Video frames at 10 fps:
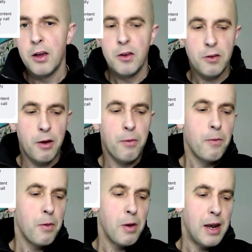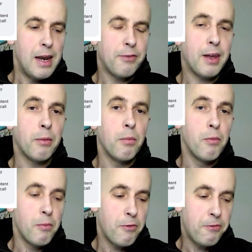So lifting
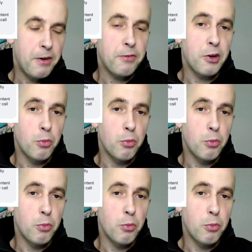50